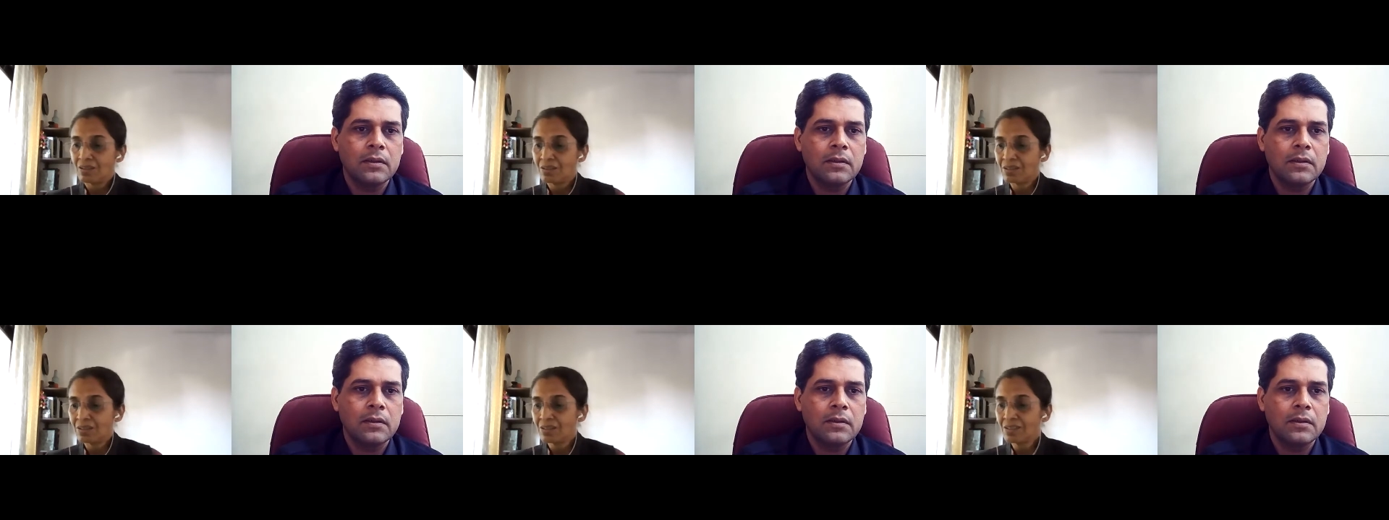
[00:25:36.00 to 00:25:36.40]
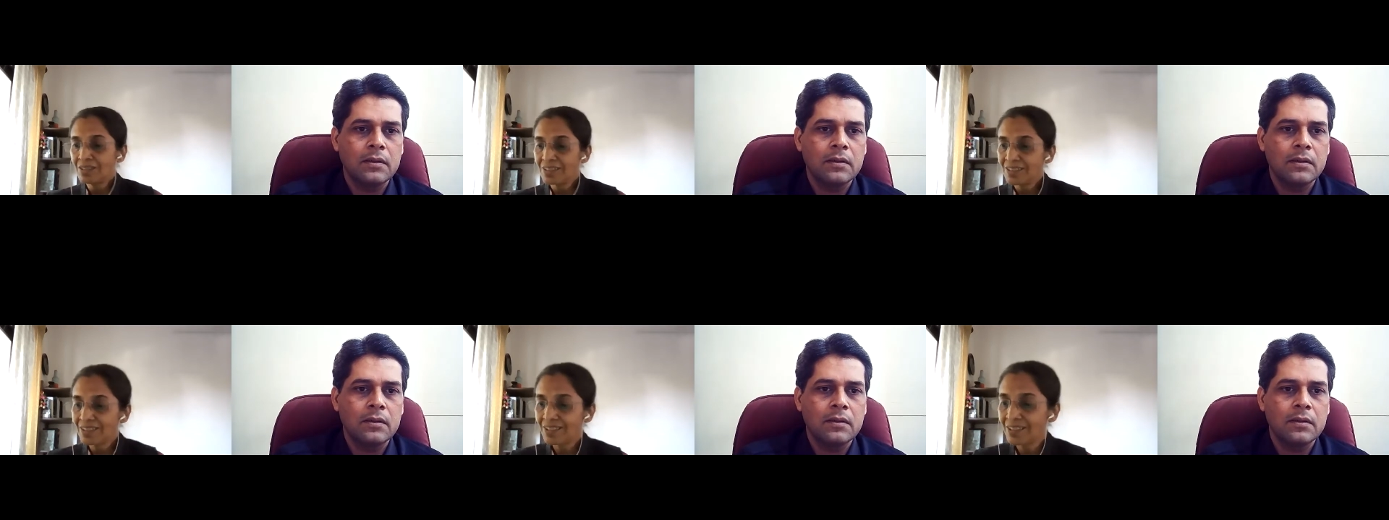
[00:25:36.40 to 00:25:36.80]
Speaker 1: Uh,
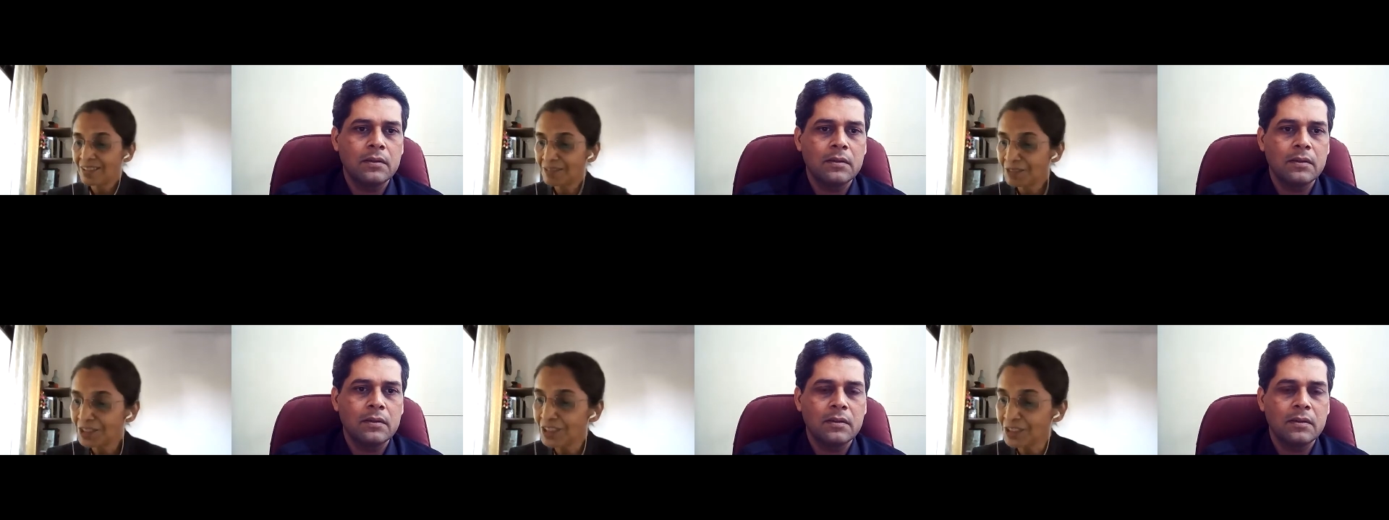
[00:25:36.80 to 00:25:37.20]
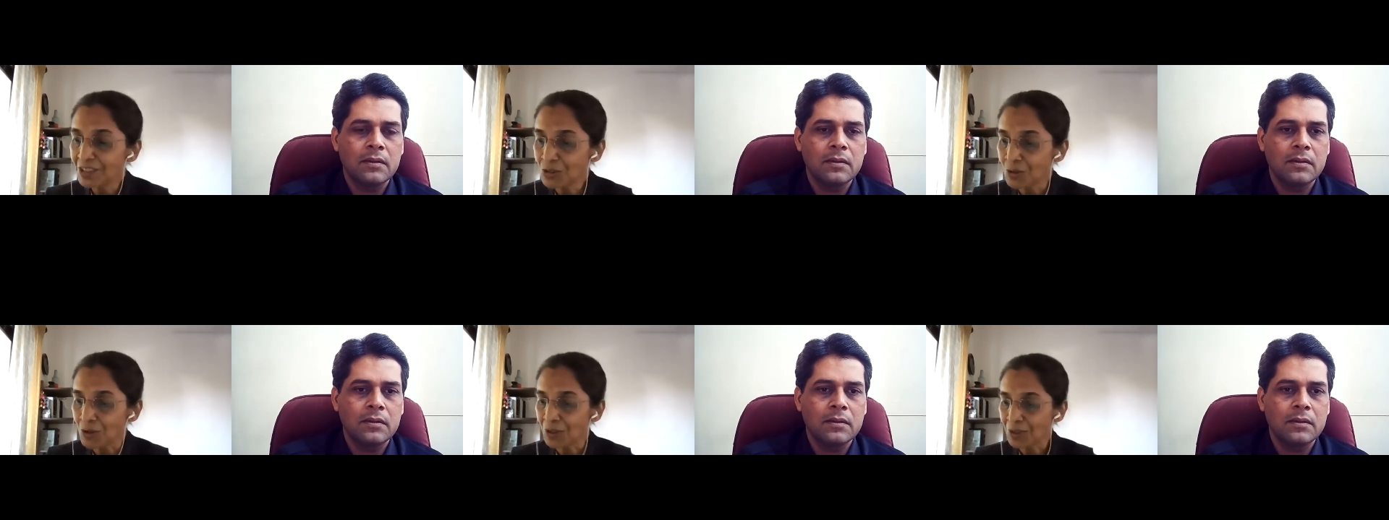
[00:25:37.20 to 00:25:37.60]
we just
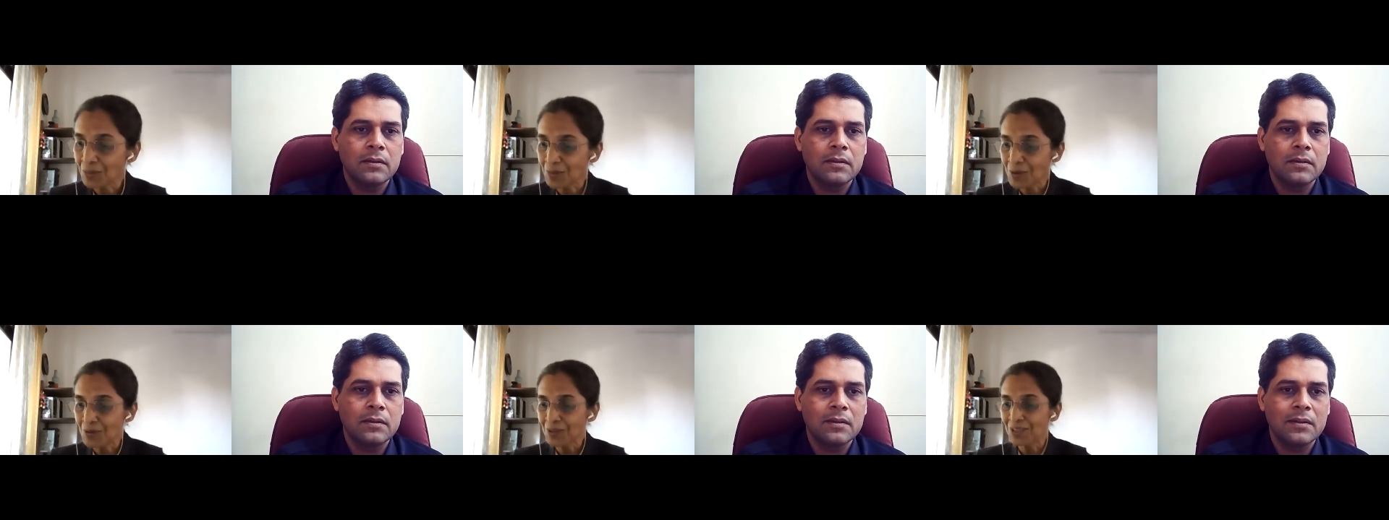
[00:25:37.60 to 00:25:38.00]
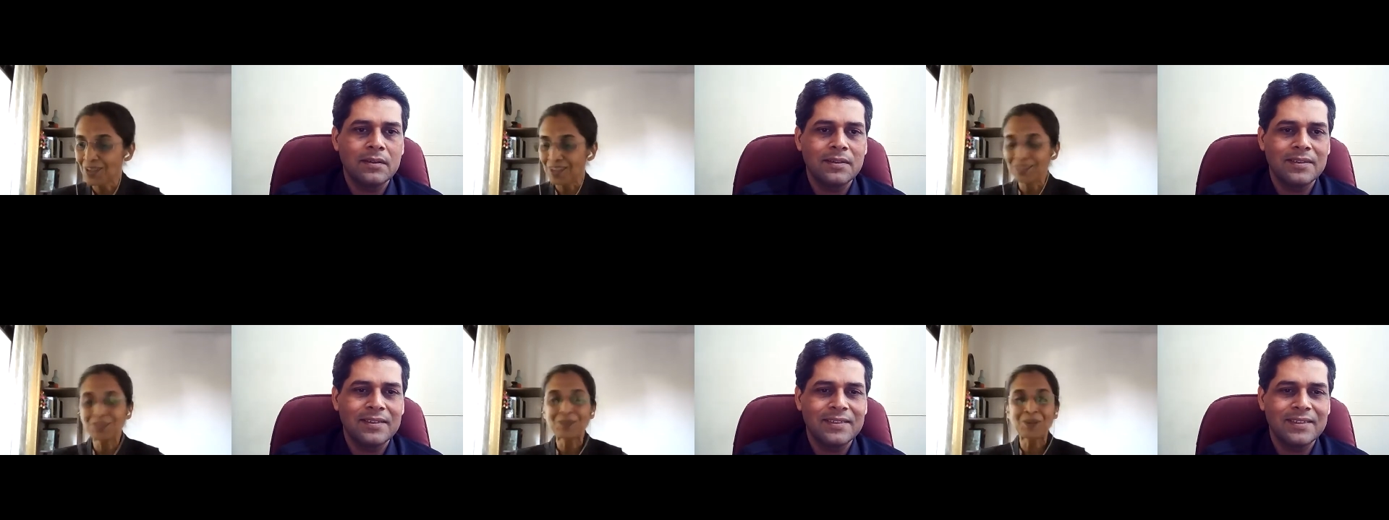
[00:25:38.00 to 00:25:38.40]
talked about the
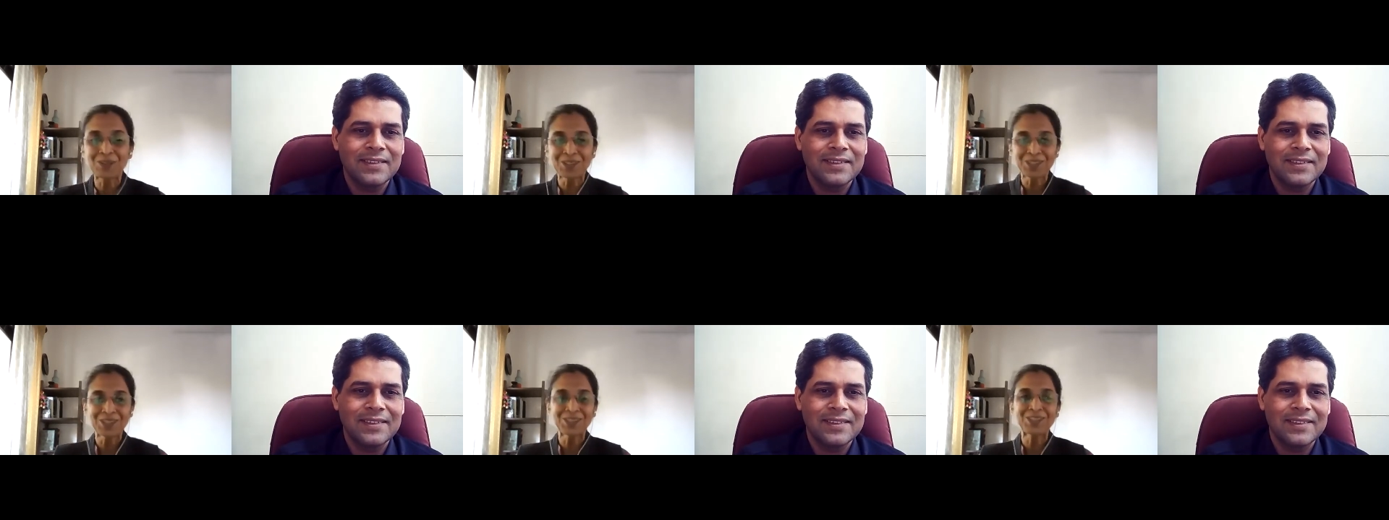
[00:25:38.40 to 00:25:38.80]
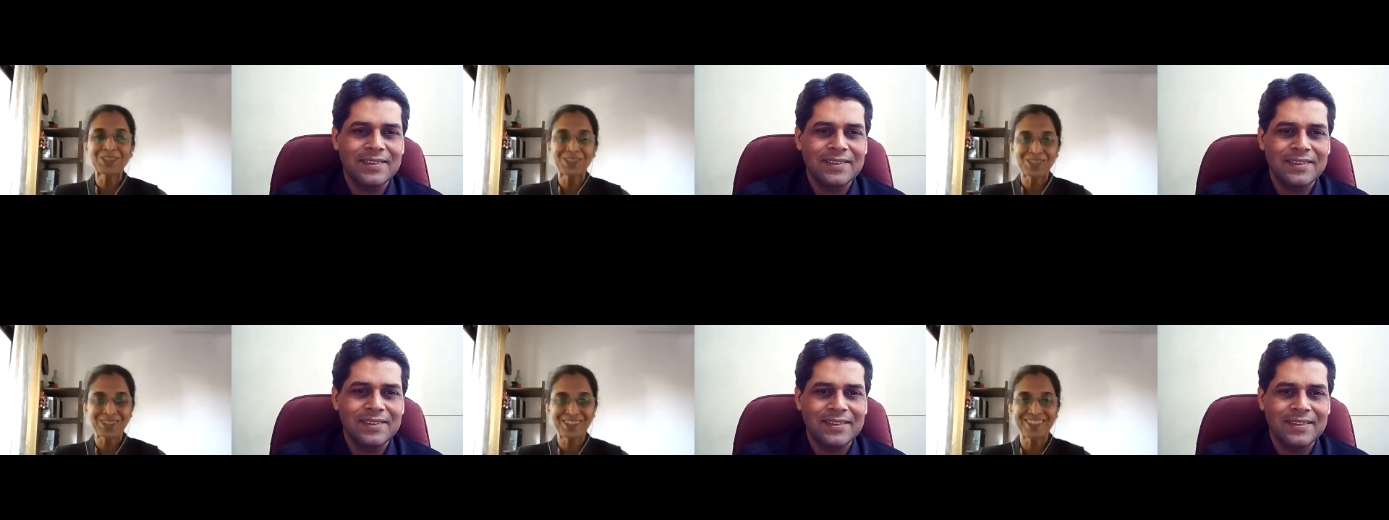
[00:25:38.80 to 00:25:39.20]
unconscious
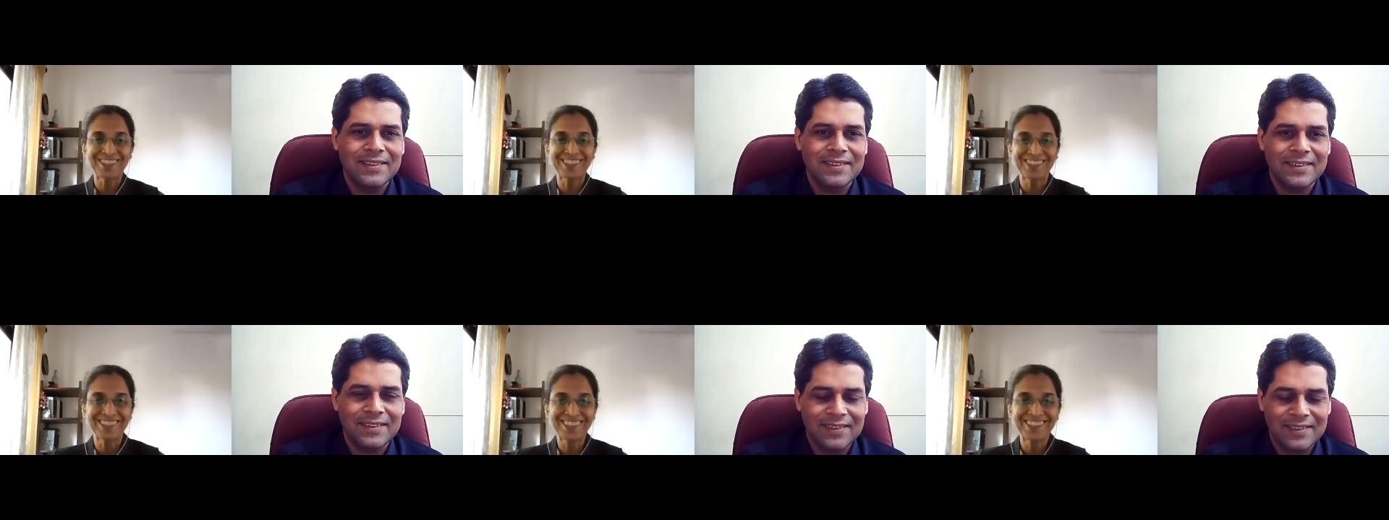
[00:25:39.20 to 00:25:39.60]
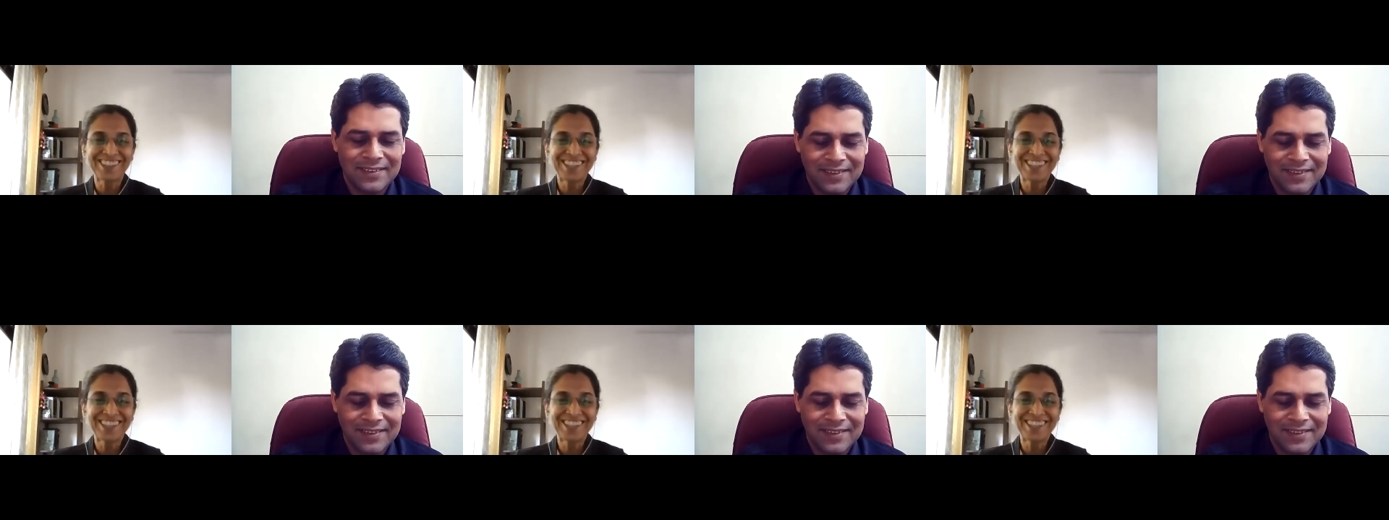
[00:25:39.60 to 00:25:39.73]
uh,